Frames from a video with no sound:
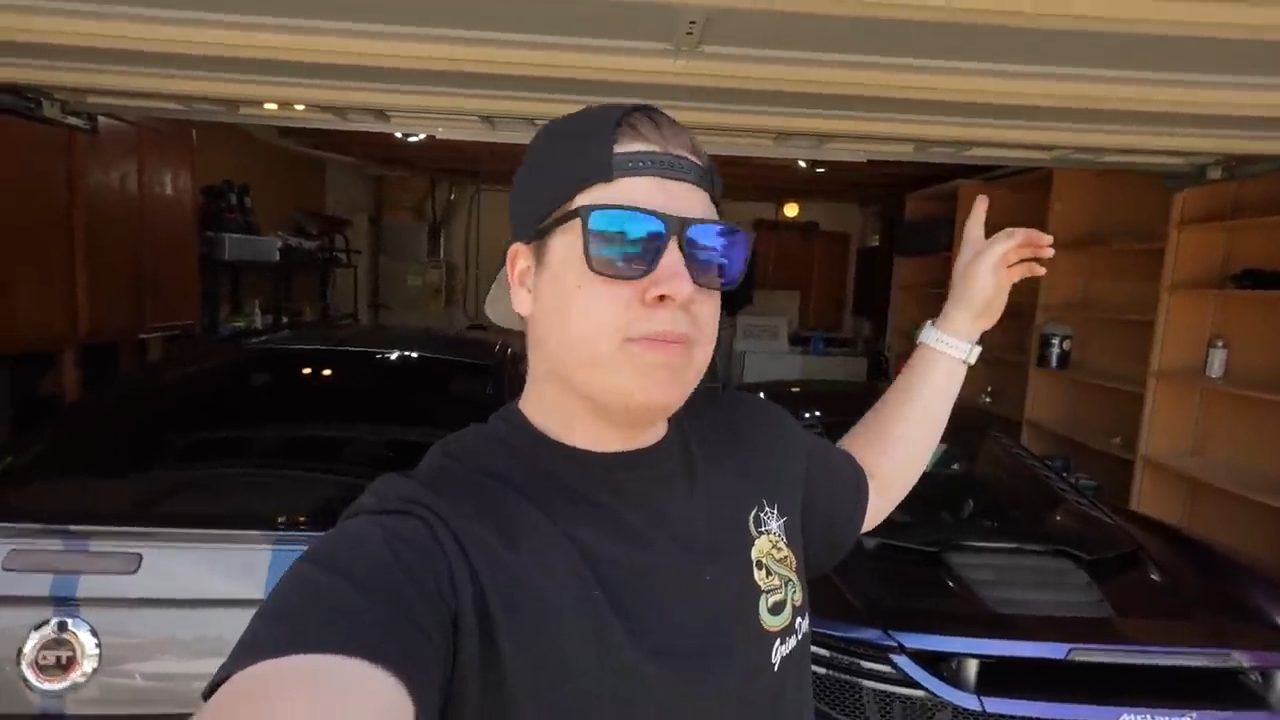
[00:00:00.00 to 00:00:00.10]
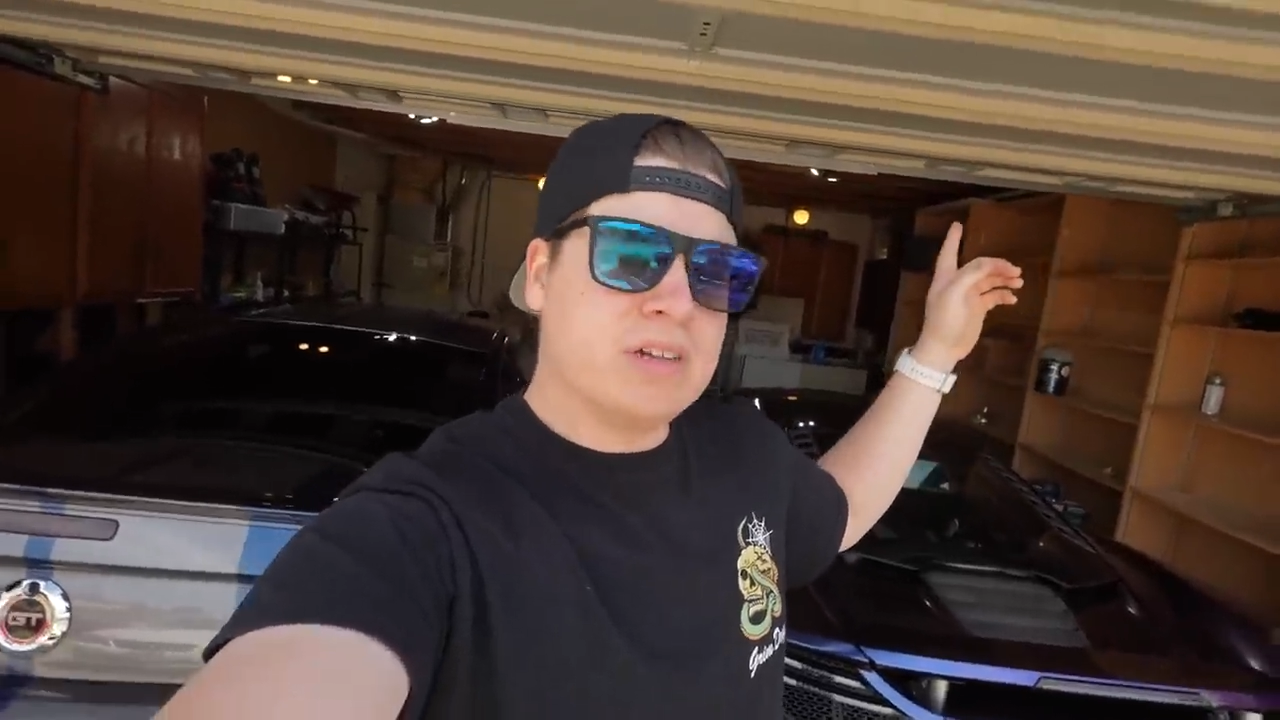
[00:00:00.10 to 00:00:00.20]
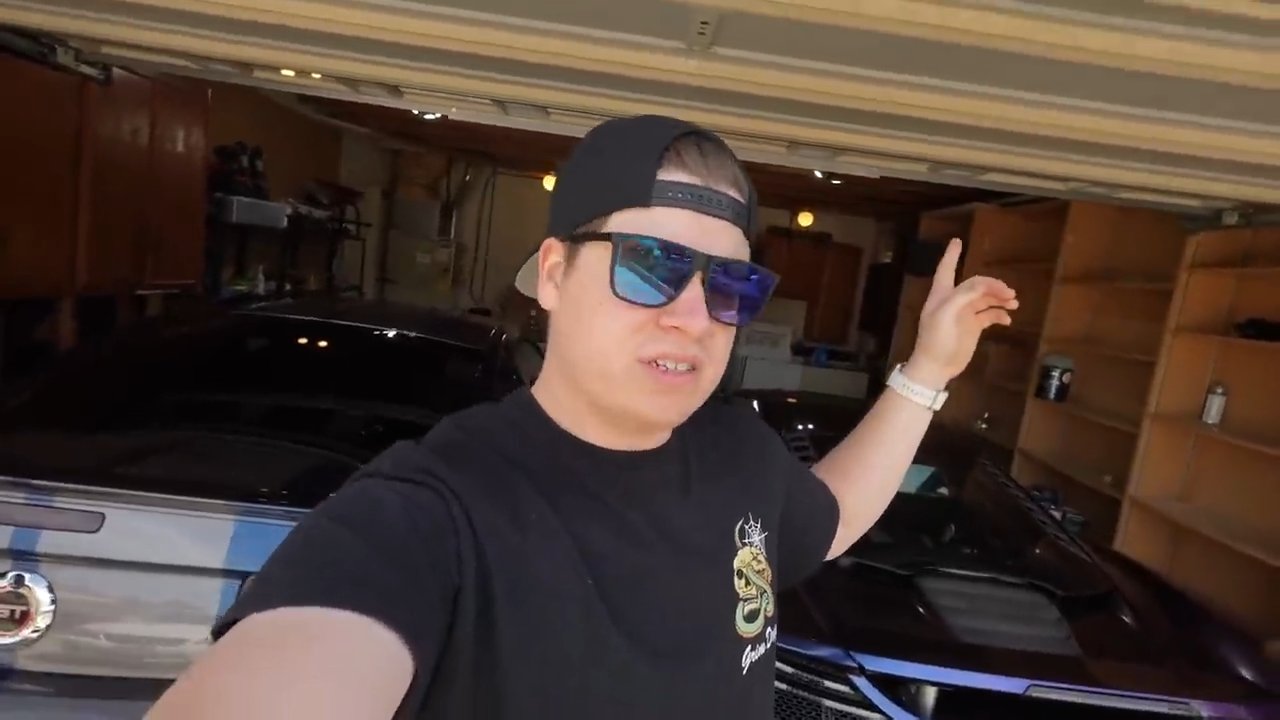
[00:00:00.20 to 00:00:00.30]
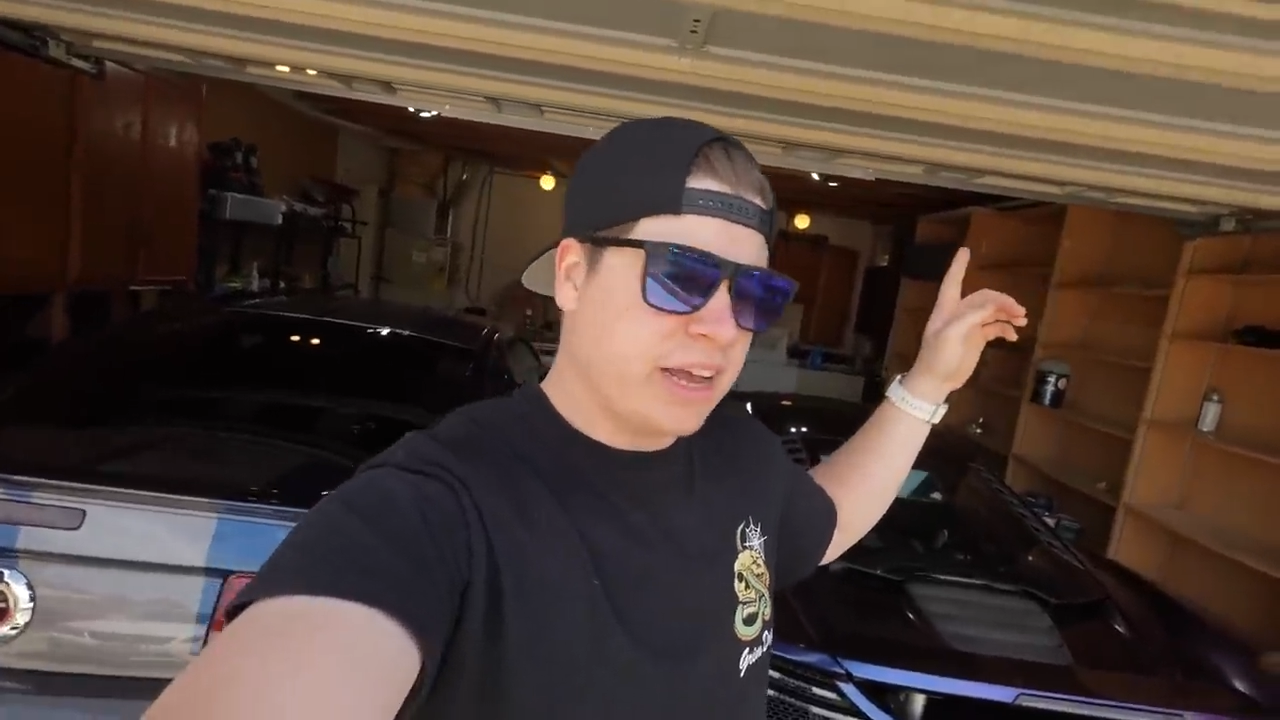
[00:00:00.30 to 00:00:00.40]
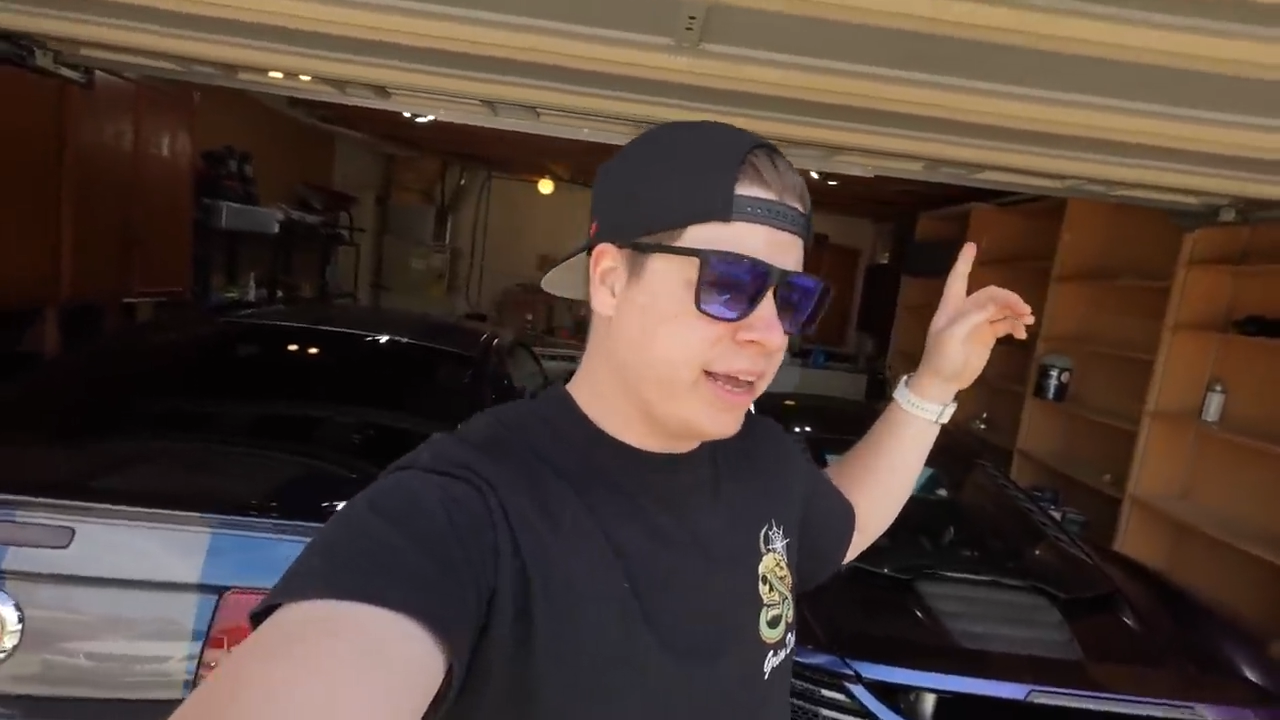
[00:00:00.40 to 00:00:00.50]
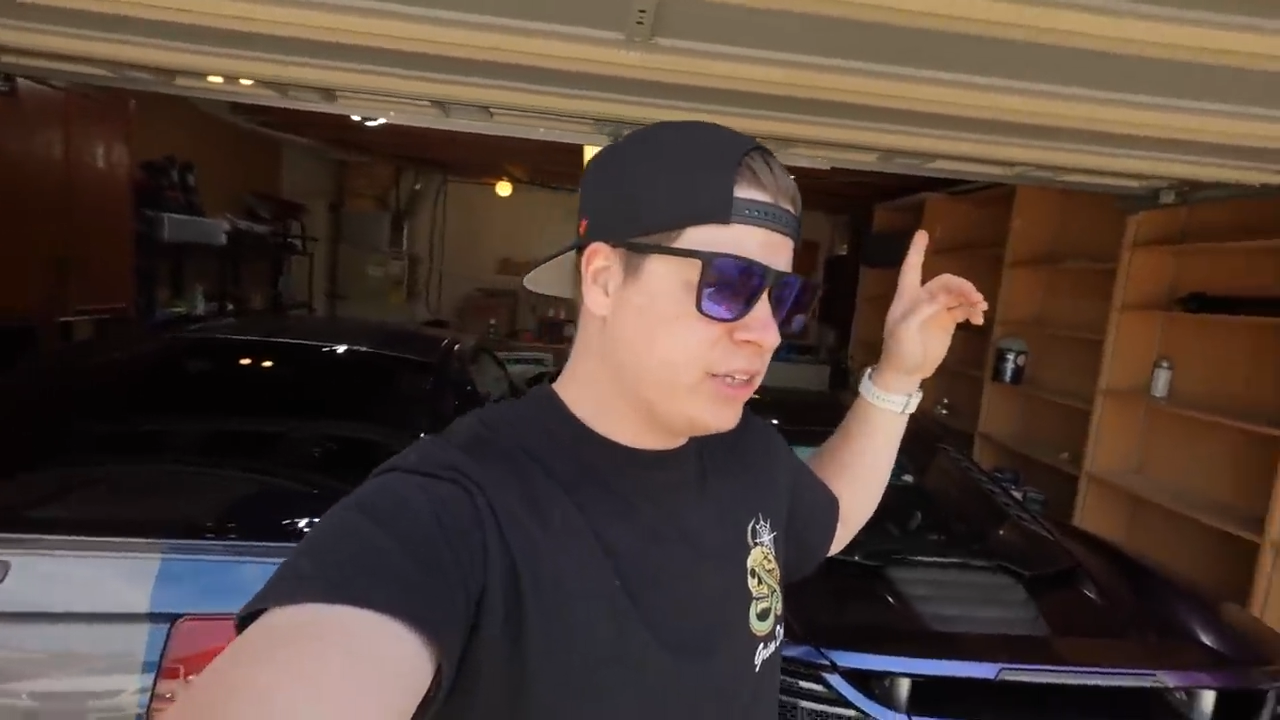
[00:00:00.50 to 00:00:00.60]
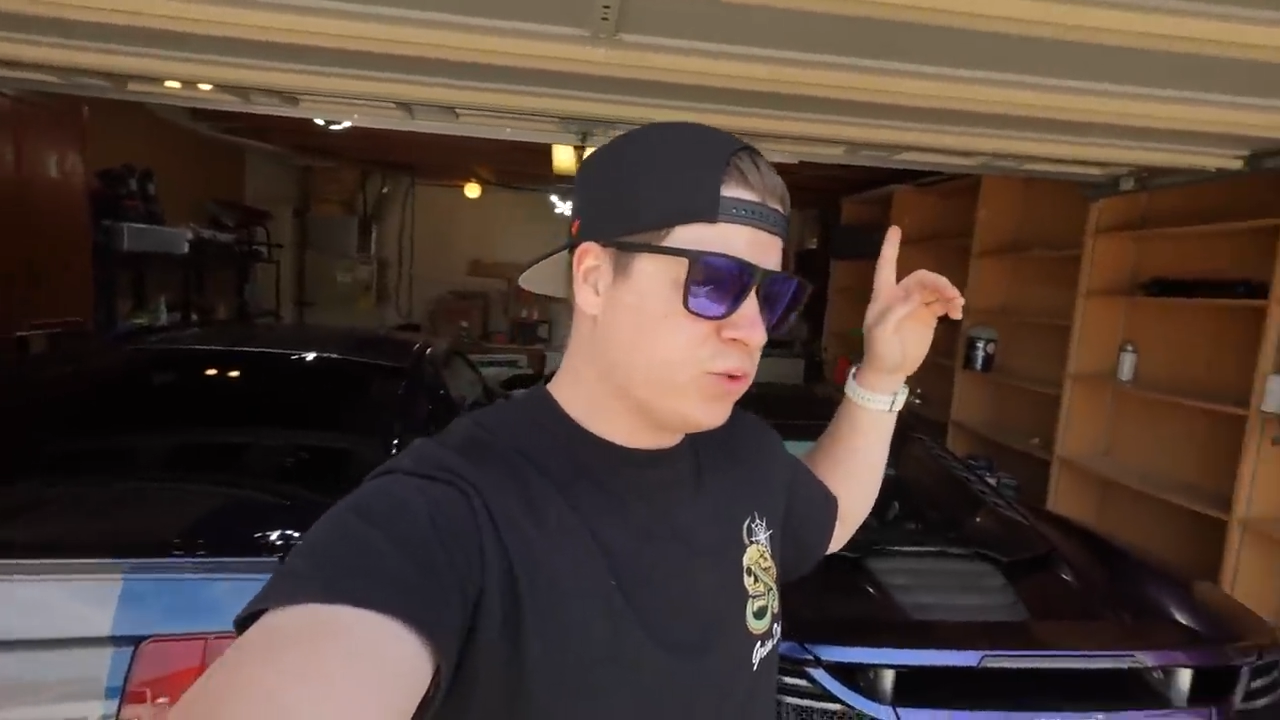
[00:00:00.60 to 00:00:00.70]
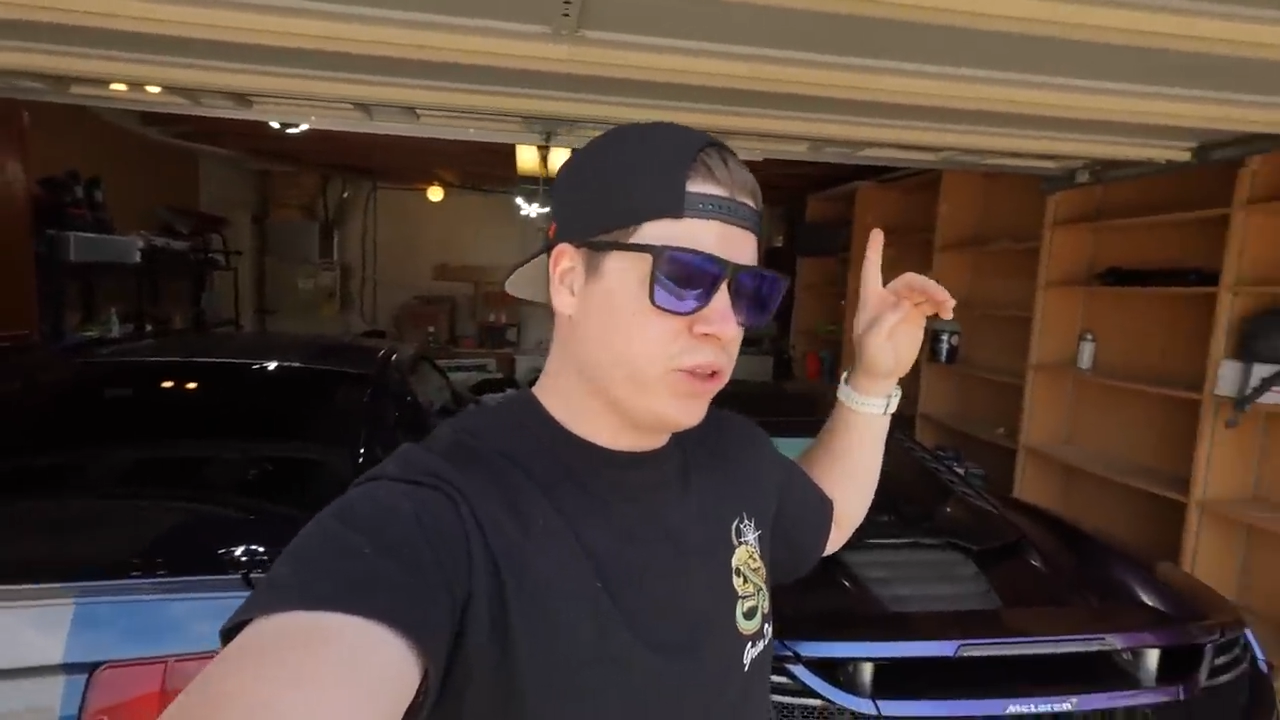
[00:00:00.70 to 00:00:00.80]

Mustangs